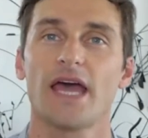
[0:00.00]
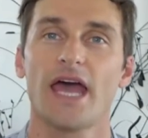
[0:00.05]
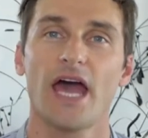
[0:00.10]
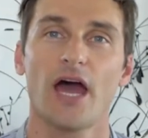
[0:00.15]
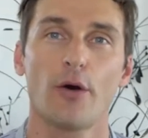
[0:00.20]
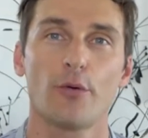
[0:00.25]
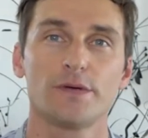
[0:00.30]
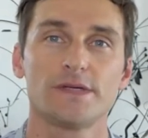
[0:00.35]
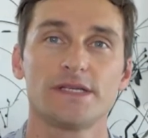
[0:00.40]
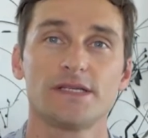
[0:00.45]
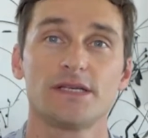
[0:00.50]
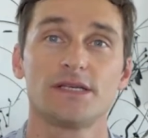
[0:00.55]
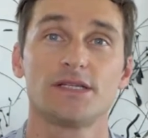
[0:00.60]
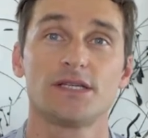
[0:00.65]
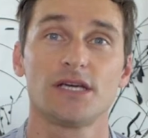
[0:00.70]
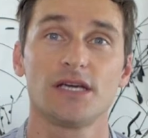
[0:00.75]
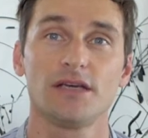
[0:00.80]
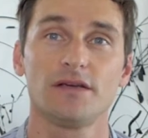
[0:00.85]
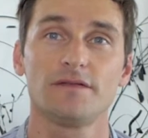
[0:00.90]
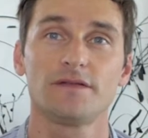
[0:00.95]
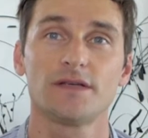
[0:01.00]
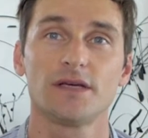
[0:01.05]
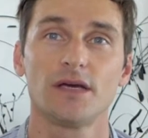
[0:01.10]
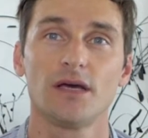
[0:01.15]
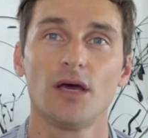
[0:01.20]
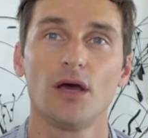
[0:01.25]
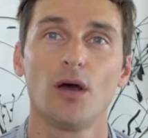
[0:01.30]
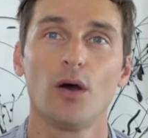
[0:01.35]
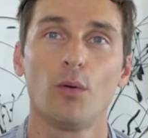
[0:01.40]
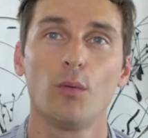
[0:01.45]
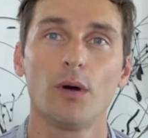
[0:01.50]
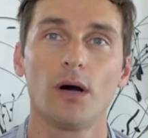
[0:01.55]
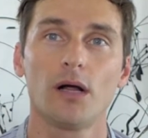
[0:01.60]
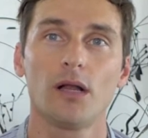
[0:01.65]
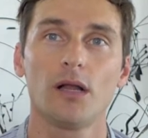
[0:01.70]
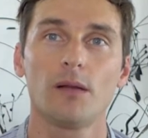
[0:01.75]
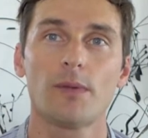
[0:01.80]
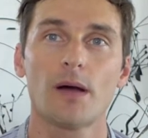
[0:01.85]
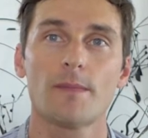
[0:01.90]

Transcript: So how was this achieved? Well,